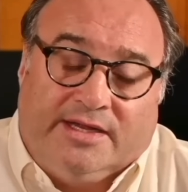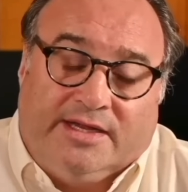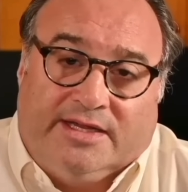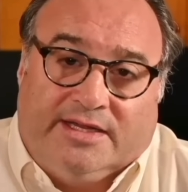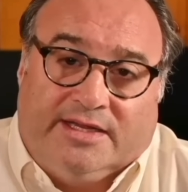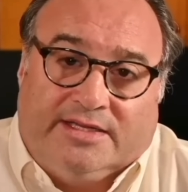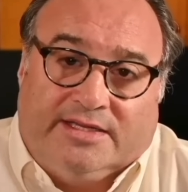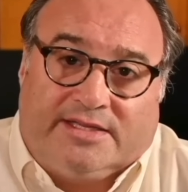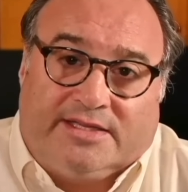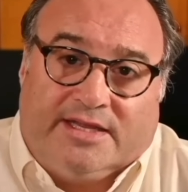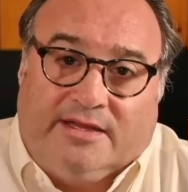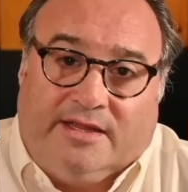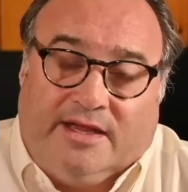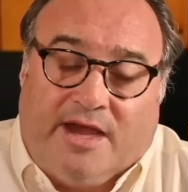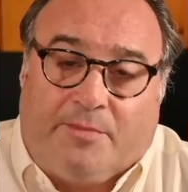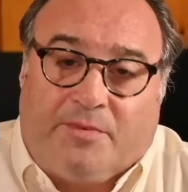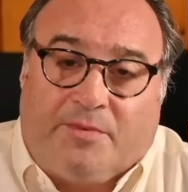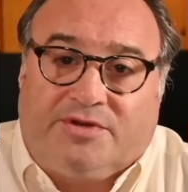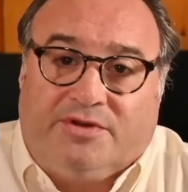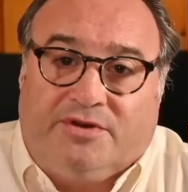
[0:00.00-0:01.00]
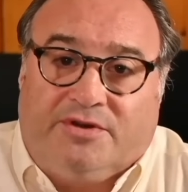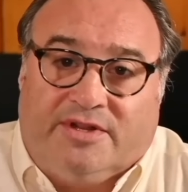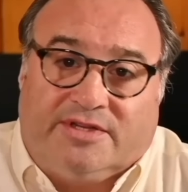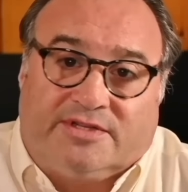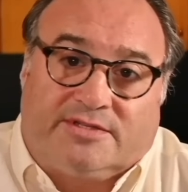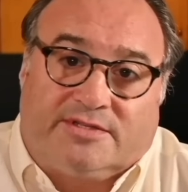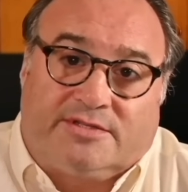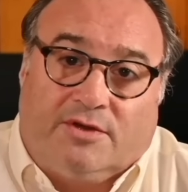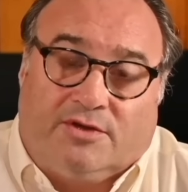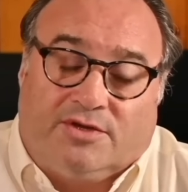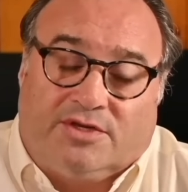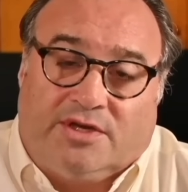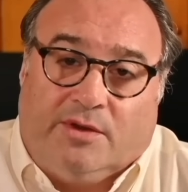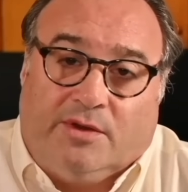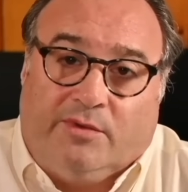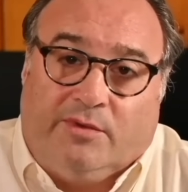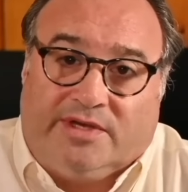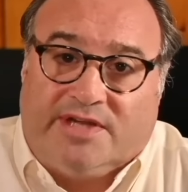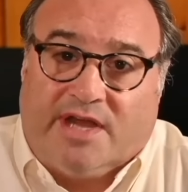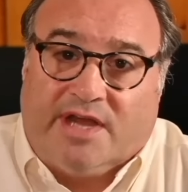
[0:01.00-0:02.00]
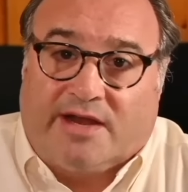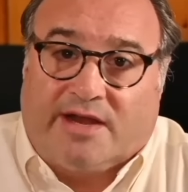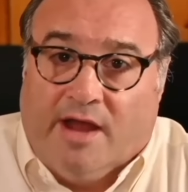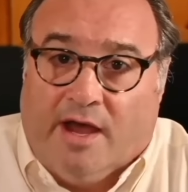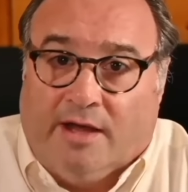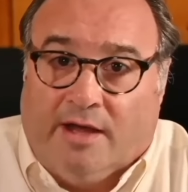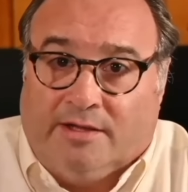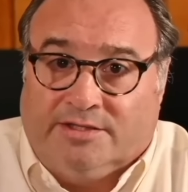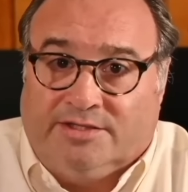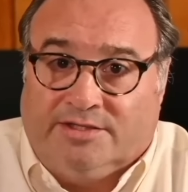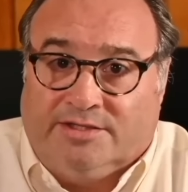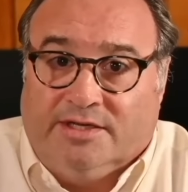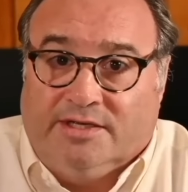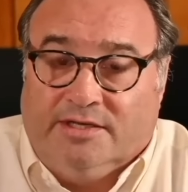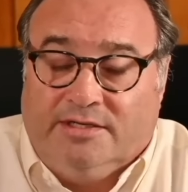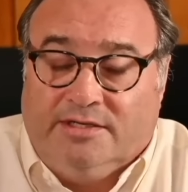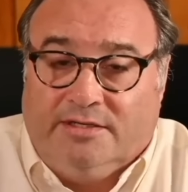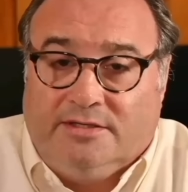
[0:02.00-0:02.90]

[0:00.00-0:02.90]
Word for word: is the opportunities associated with technology.